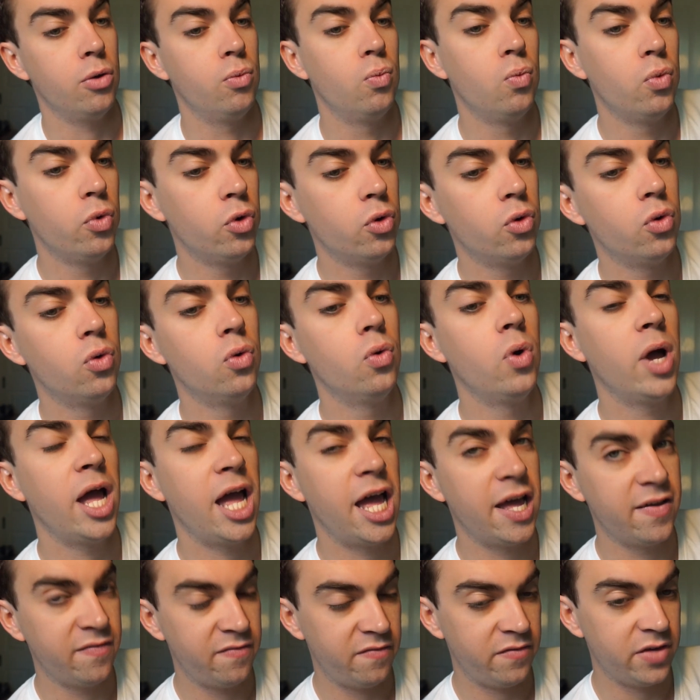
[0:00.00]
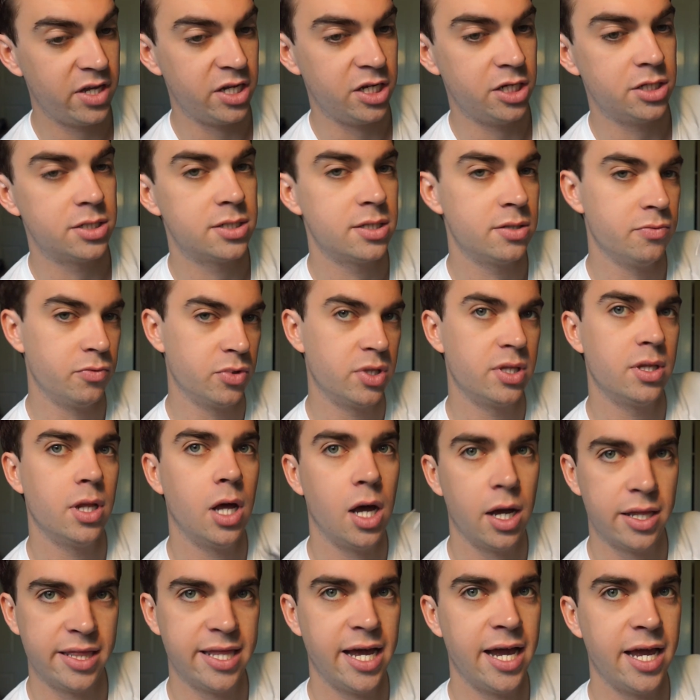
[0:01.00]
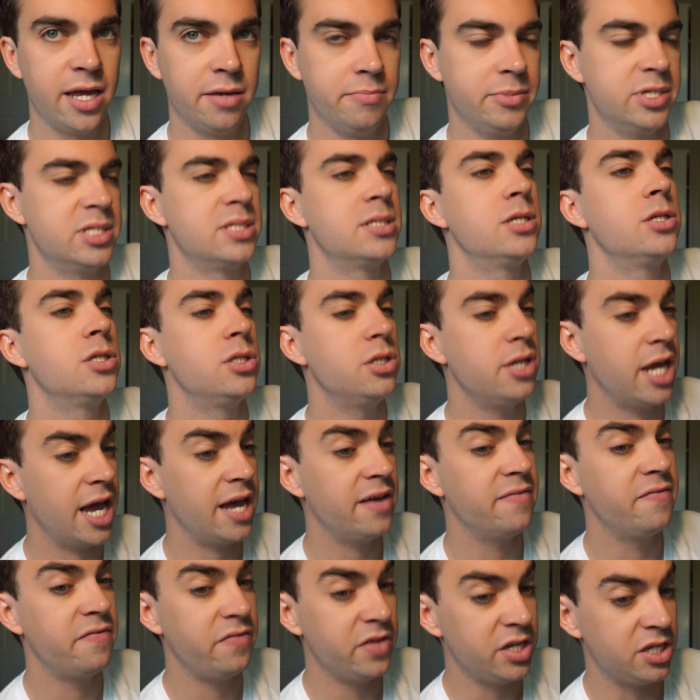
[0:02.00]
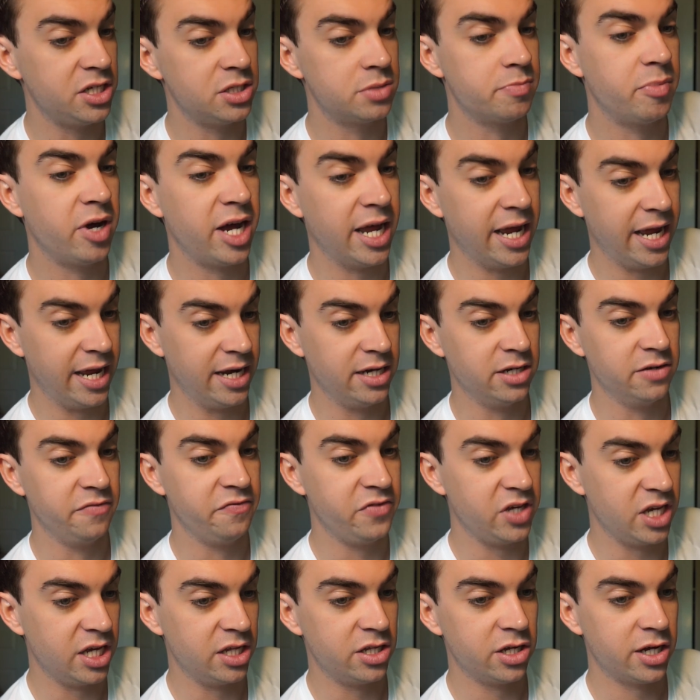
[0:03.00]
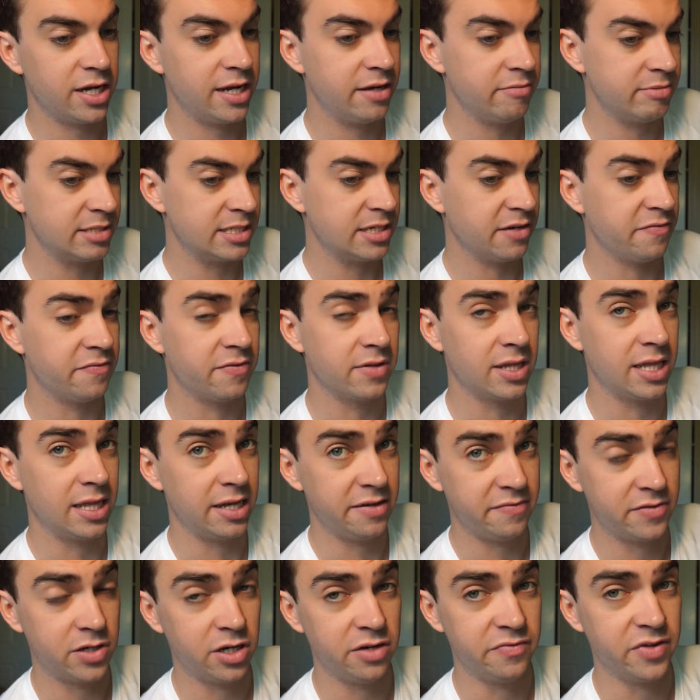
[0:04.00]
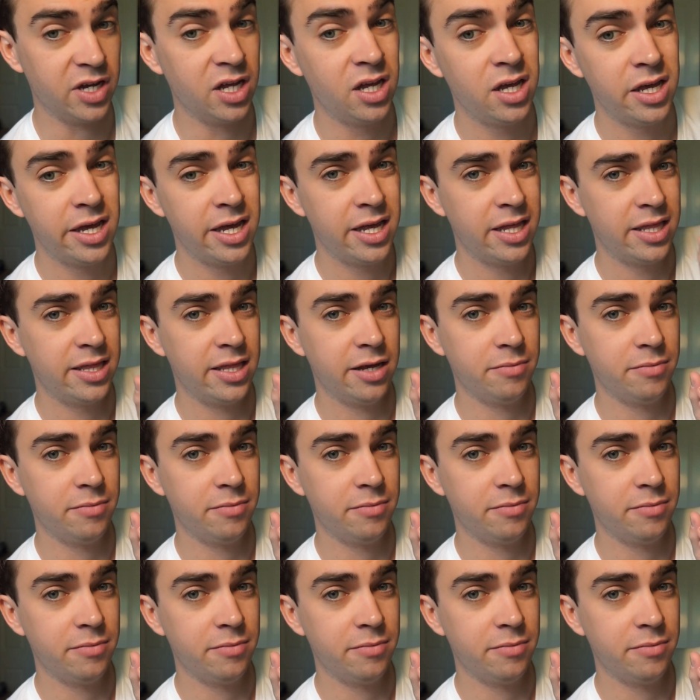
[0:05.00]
I will have finished, well, the aim is to have finished by end of year. Don't have stuff left over.